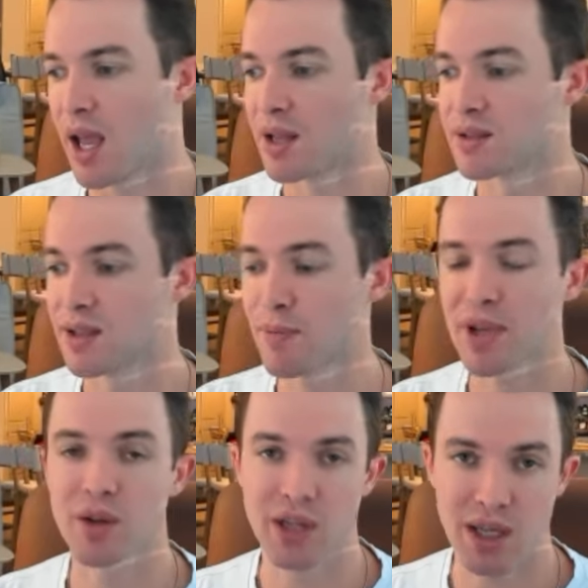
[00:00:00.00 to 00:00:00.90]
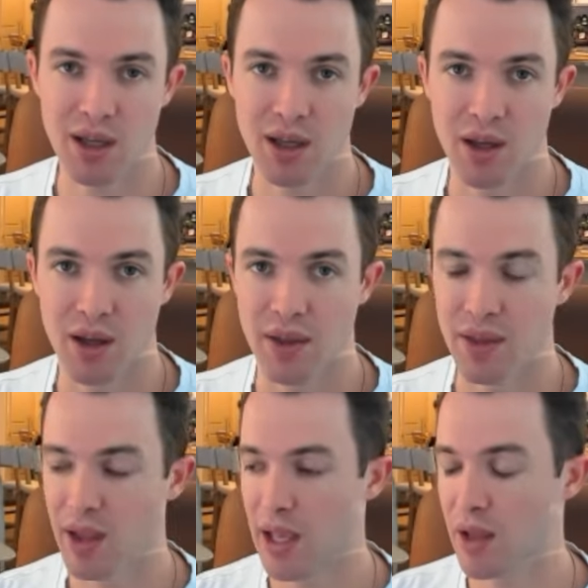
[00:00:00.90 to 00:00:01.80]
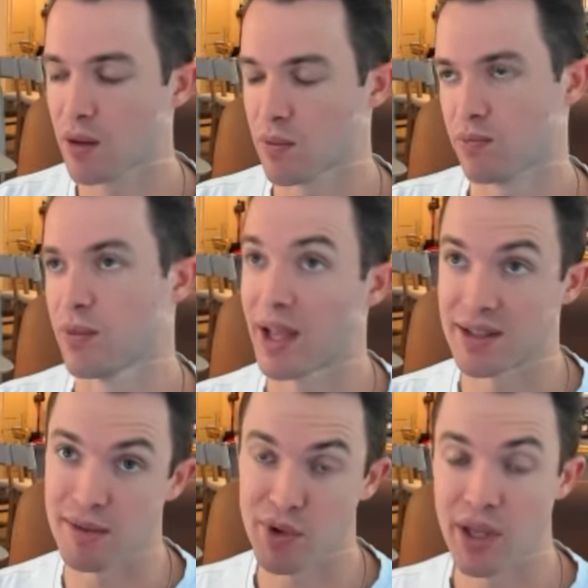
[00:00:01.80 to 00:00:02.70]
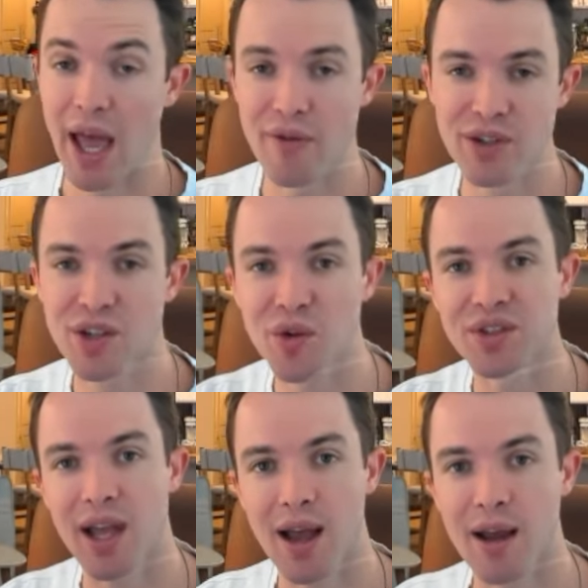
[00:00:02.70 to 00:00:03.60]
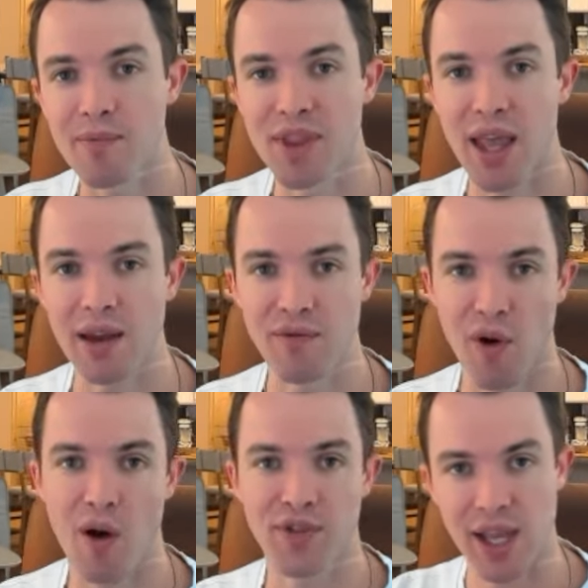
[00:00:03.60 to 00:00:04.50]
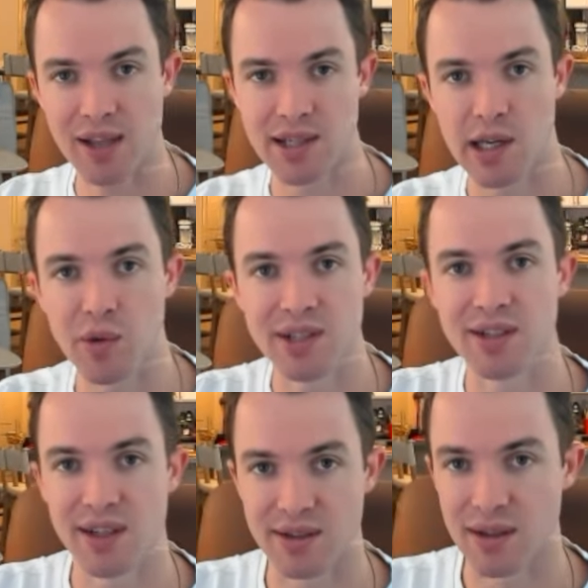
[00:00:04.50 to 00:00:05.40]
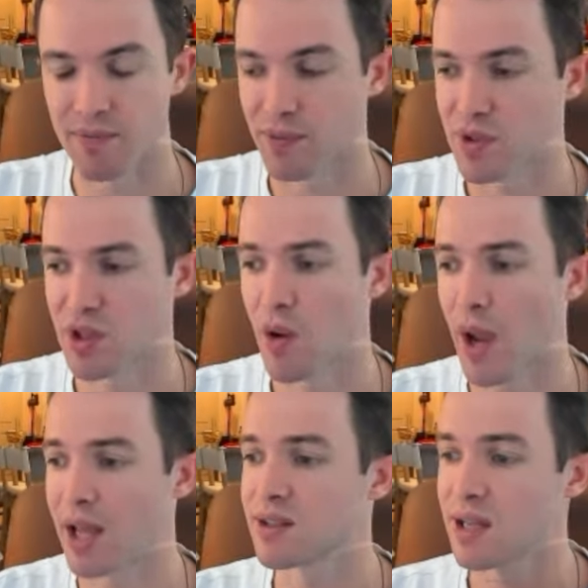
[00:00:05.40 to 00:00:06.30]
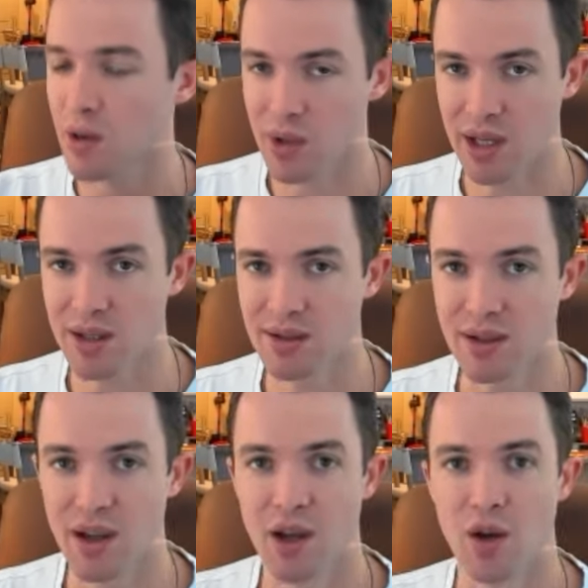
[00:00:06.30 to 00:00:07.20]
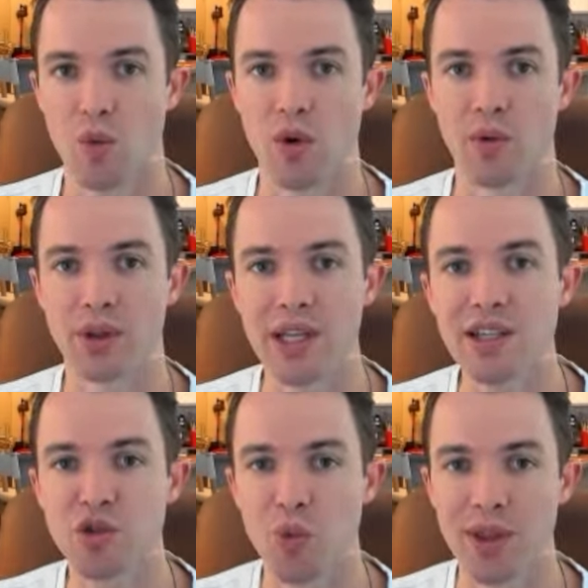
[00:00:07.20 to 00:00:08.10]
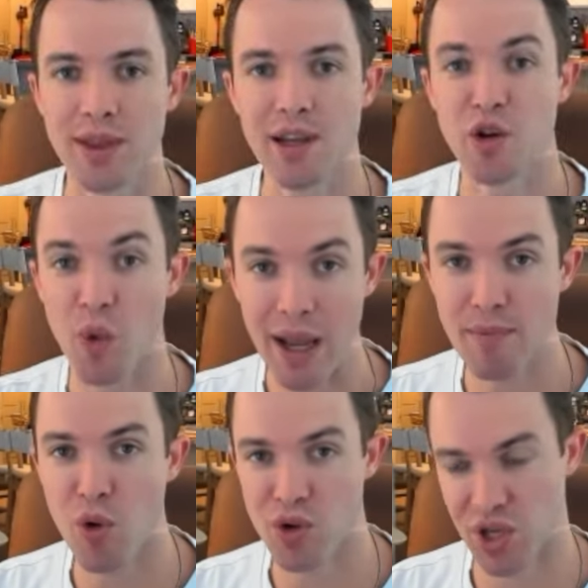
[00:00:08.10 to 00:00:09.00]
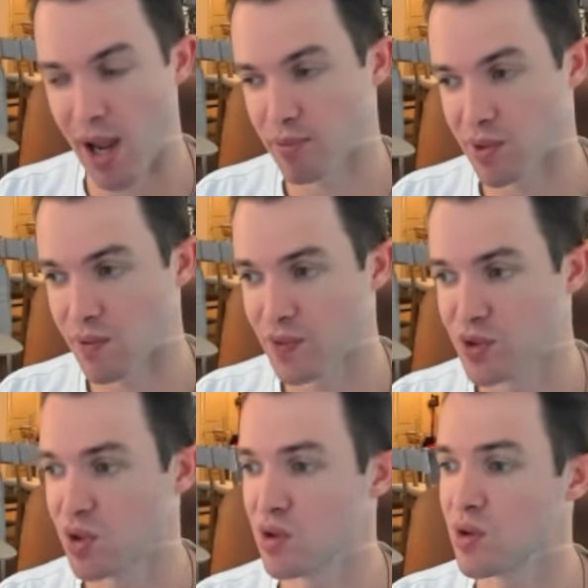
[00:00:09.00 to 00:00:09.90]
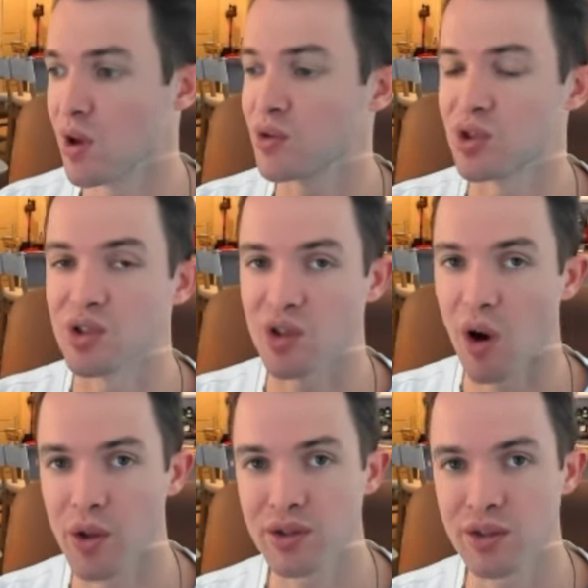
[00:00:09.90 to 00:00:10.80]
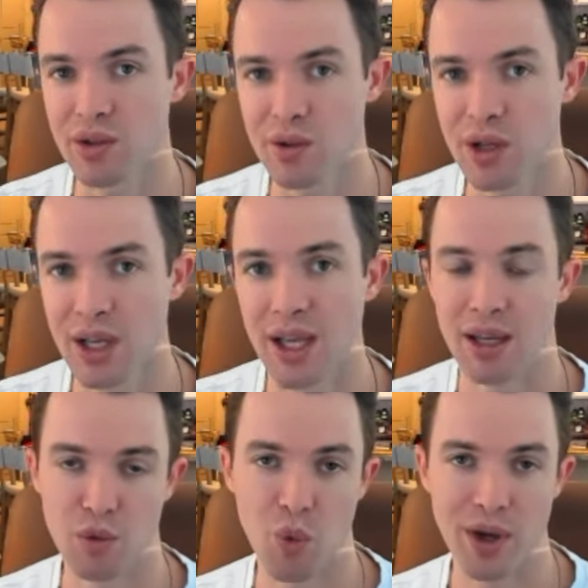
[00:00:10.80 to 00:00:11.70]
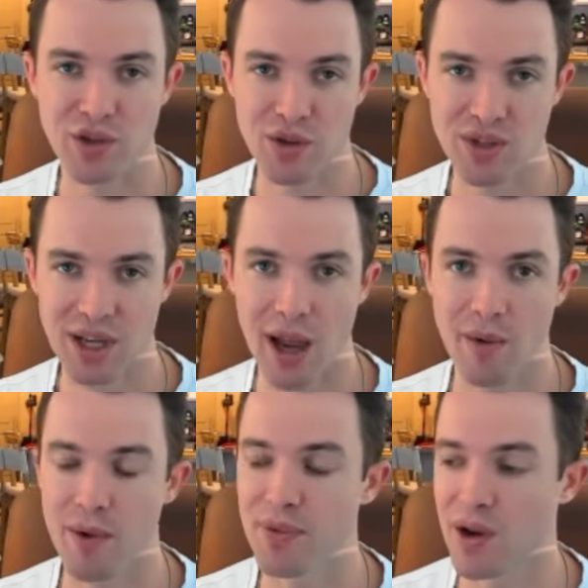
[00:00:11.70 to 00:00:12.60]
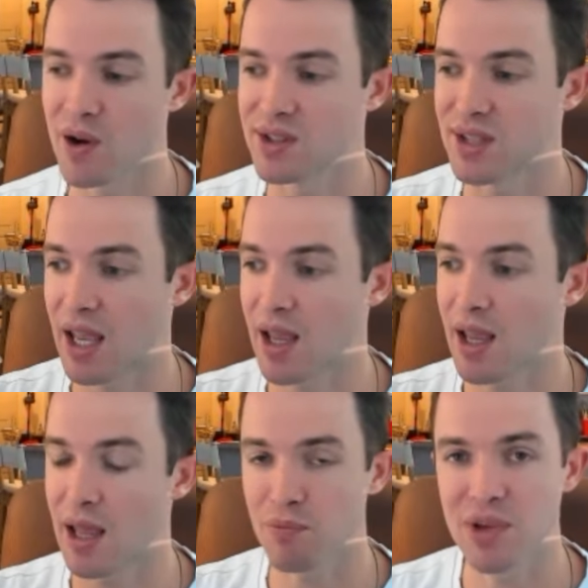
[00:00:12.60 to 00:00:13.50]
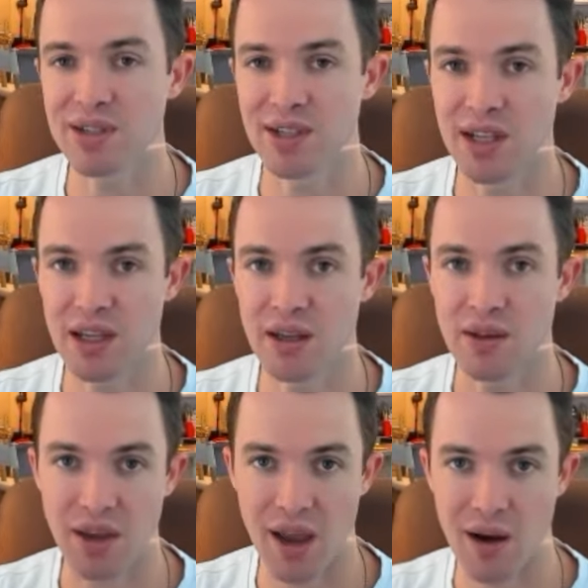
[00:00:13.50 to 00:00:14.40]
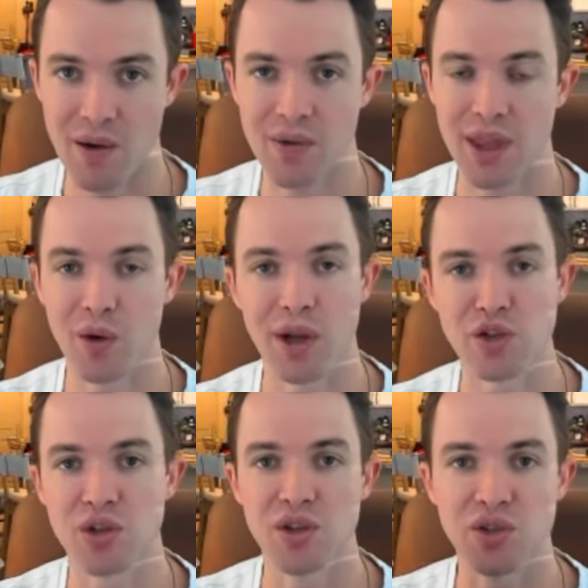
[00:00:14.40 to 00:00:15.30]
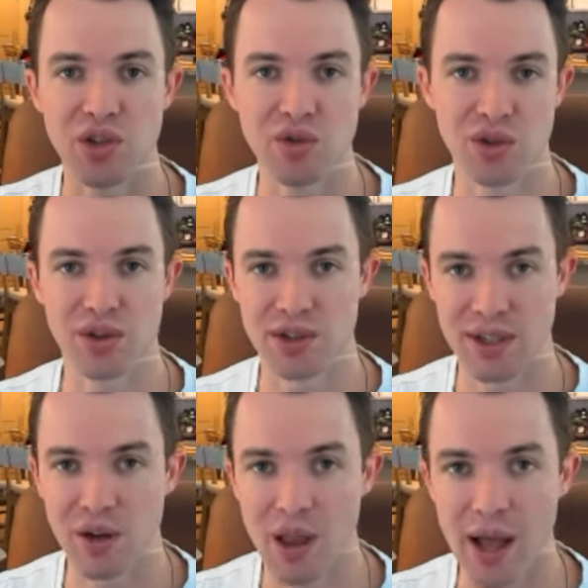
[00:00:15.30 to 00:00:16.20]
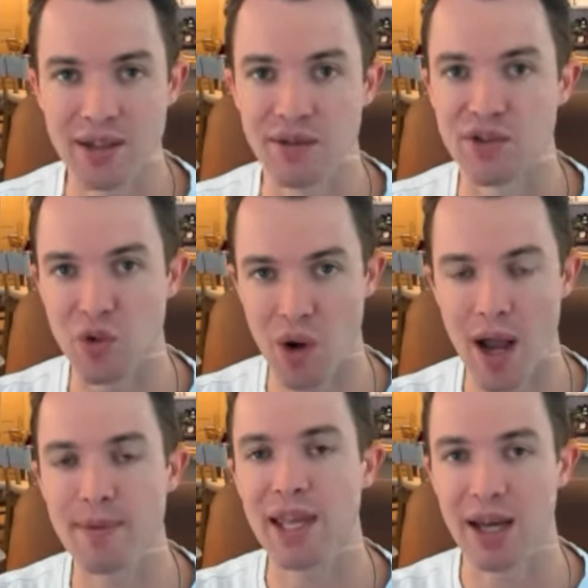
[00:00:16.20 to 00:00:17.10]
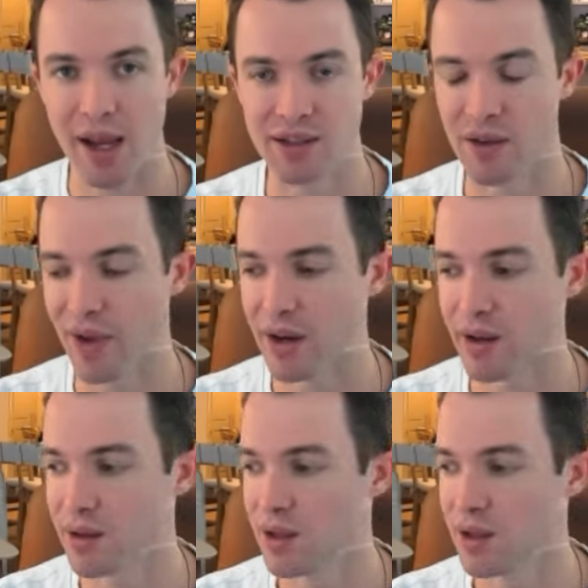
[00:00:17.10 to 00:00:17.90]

And typically every single time they involve the antiquities system. So antiquities were released with the Greymoor chapter. So you go to Solitude in Western Skyrim, there is a NPC there that'll introduce you to the skill lines of scribing and excavating.